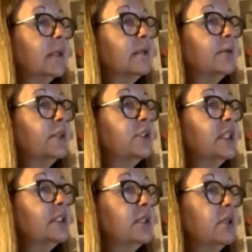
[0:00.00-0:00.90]
which
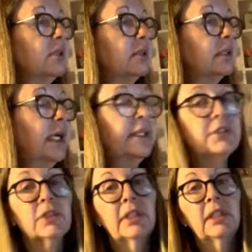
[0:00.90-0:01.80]
says a lot,
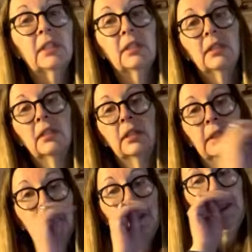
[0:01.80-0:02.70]
actually.
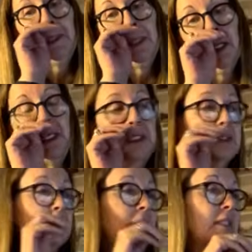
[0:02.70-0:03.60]
And
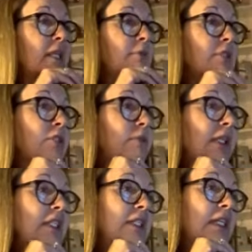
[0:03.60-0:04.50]
I'm
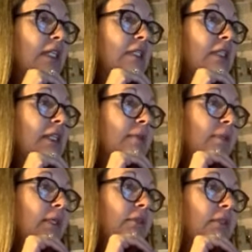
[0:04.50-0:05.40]
assuming his dad sent him
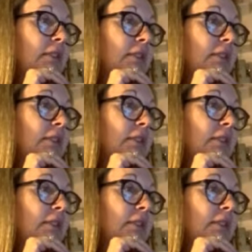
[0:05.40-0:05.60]
around.